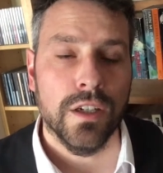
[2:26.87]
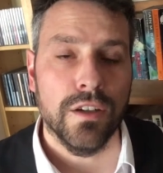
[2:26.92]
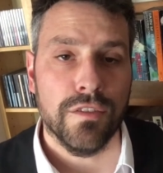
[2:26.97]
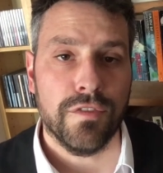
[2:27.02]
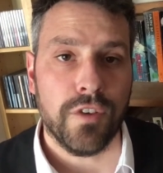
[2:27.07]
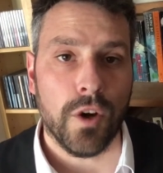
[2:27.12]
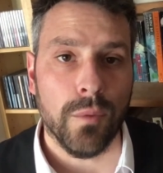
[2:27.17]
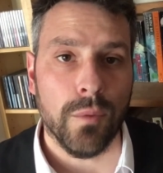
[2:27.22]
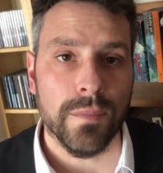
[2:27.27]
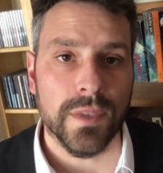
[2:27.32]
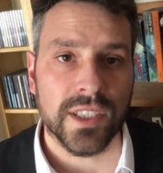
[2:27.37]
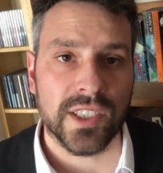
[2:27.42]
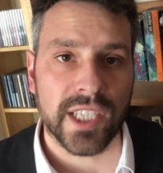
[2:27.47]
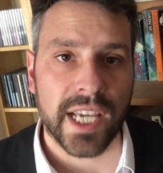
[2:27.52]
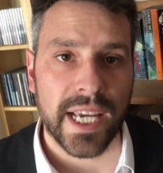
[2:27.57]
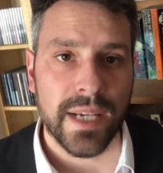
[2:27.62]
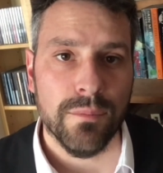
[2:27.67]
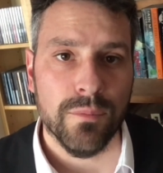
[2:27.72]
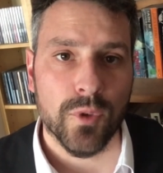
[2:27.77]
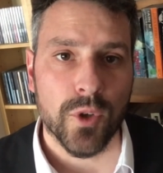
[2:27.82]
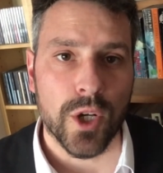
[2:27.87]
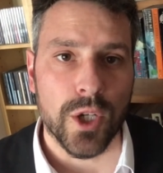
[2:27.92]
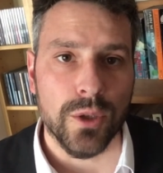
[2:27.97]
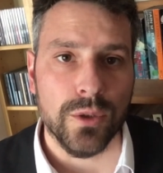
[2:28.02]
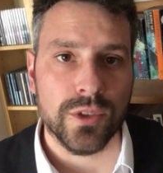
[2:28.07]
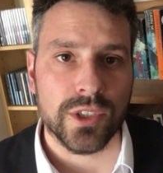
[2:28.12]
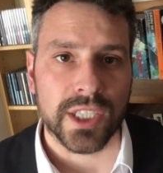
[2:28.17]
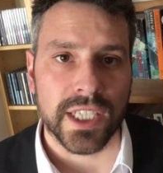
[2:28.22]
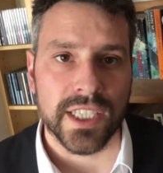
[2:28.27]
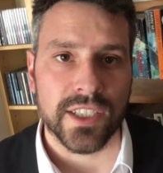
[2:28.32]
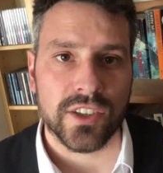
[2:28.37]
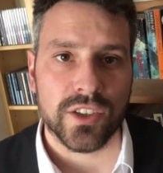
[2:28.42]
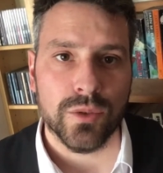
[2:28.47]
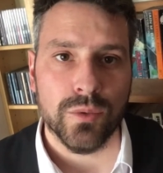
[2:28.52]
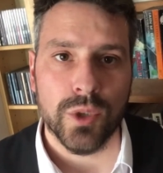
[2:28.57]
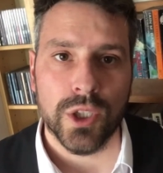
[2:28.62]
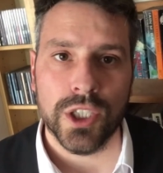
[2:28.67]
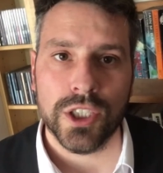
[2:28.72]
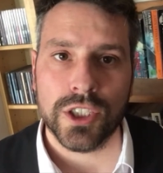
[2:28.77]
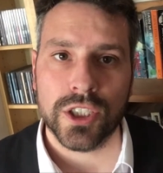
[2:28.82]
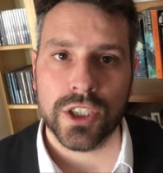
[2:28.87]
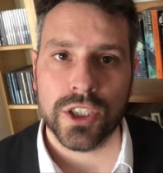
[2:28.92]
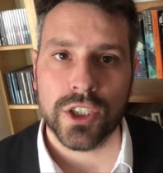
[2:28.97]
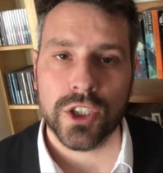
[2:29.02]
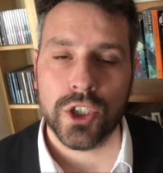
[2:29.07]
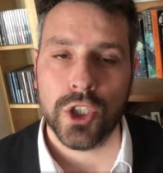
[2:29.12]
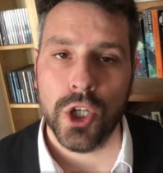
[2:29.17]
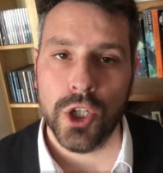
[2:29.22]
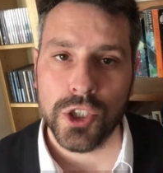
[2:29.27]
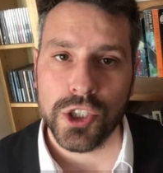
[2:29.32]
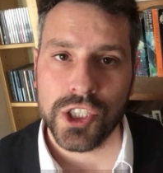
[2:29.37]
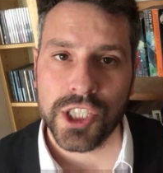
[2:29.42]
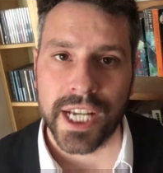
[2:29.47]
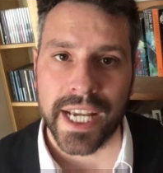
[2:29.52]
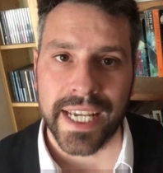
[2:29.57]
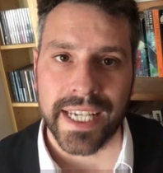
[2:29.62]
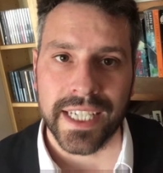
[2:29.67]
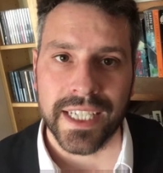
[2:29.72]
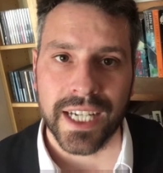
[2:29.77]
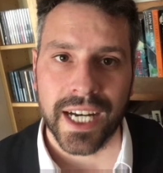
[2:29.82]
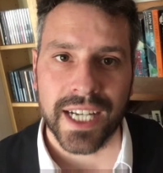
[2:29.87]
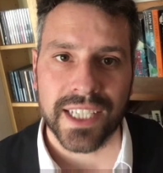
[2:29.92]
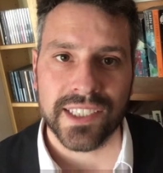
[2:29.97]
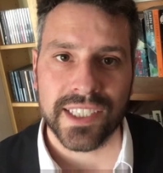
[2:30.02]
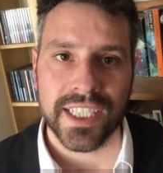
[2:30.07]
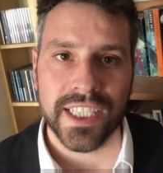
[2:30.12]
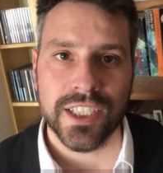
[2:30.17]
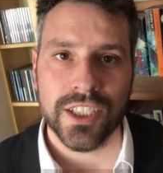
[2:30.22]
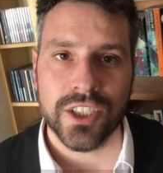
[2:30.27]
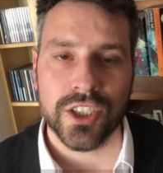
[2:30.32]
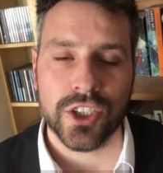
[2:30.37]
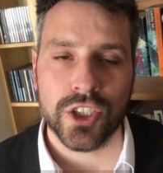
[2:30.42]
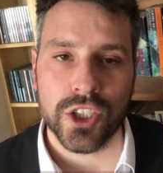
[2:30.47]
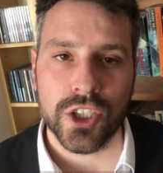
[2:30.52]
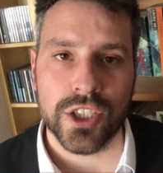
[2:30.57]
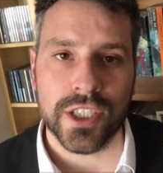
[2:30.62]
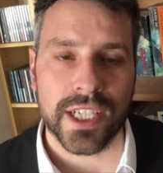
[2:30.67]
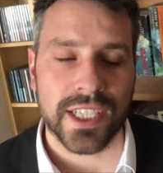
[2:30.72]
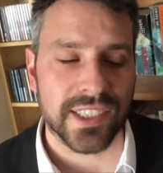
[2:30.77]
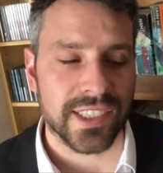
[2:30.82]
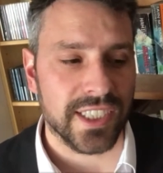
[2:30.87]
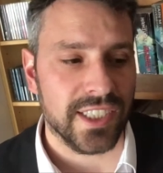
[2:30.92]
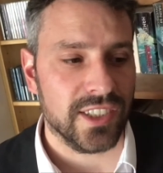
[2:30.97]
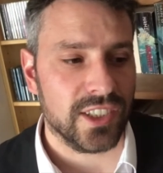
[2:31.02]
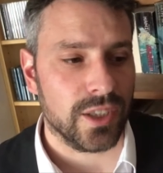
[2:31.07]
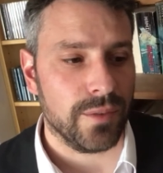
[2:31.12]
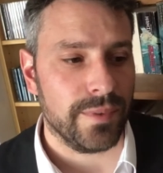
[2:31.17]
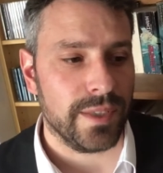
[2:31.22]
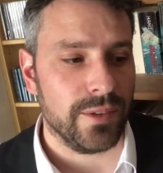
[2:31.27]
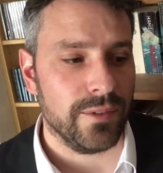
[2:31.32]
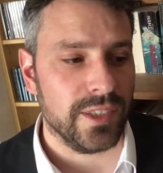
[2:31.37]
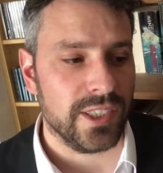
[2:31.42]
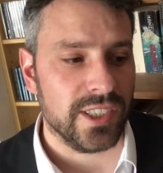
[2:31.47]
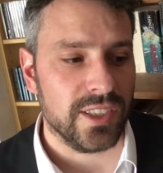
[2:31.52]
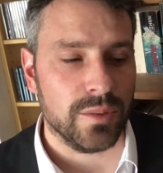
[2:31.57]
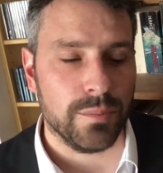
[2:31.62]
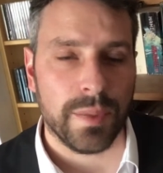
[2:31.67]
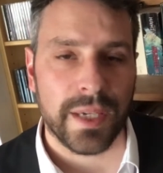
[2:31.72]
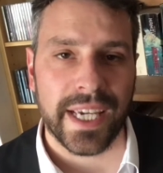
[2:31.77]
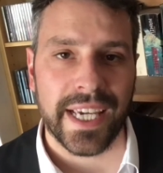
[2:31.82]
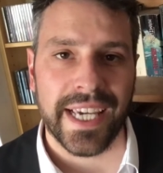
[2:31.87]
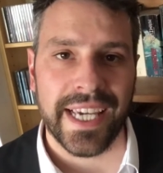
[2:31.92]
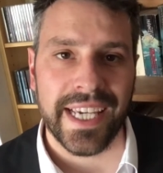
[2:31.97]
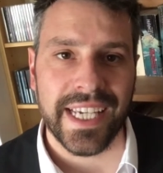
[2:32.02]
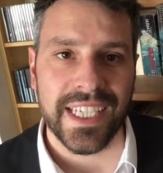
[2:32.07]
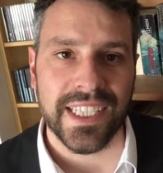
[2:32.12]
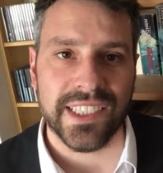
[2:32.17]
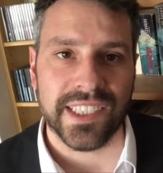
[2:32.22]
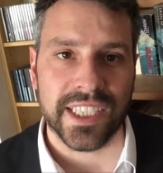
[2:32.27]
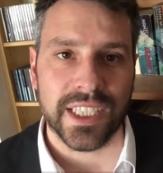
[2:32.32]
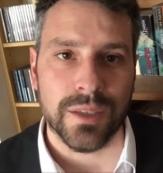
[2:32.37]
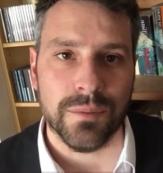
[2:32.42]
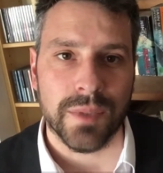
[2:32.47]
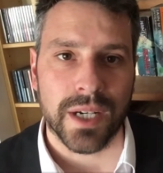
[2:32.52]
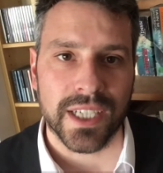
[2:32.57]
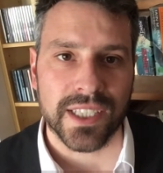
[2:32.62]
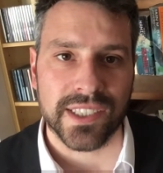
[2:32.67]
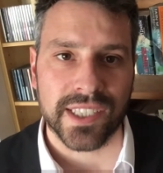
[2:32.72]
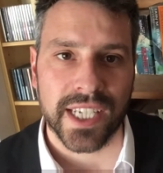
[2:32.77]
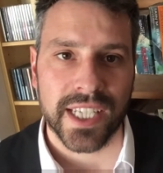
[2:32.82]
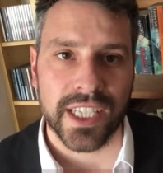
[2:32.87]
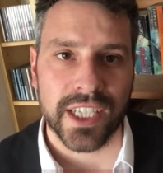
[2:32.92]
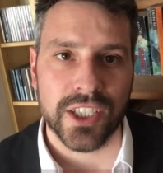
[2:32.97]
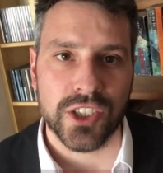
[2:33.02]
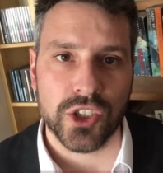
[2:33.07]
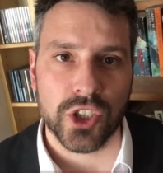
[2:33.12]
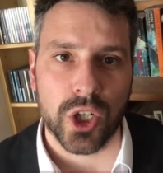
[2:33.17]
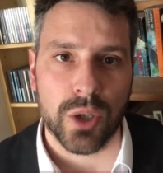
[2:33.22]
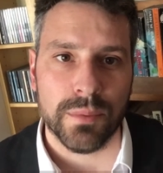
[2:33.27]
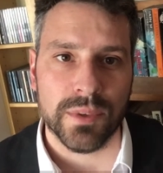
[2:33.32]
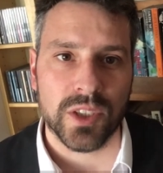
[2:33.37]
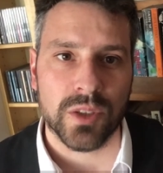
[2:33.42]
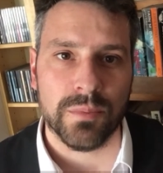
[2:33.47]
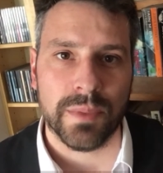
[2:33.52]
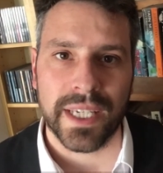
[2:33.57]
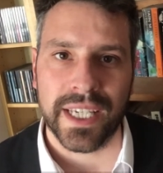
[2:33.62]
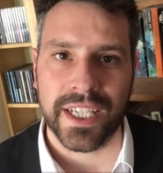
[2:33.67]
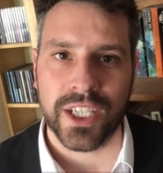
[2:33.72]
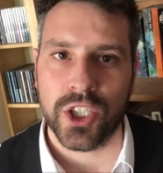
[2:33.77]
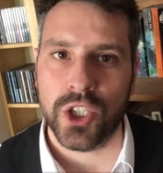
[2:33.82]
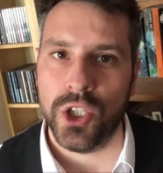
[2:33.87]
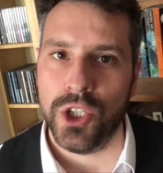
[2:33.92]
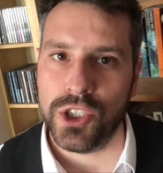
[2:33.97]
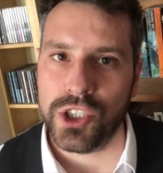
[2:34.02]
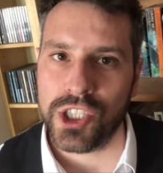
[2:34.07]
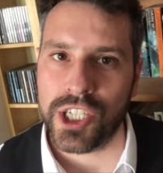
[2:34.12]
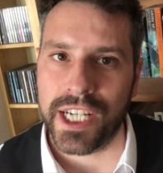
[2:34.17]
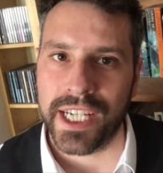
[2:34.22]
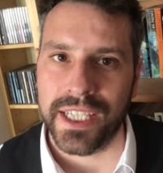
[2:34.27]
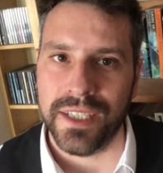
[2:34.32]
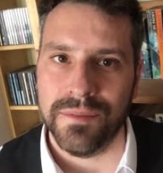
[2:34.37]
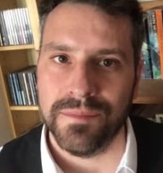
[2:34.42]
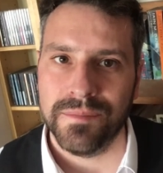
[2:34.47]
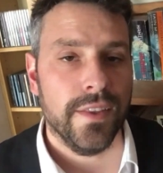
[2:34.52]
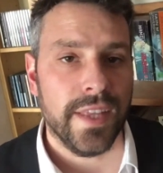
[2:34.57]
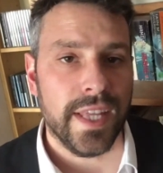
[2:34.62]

From the same root is the word cushy, as in good, as in something which is a bit easy. You might say that a job is a bit cushy.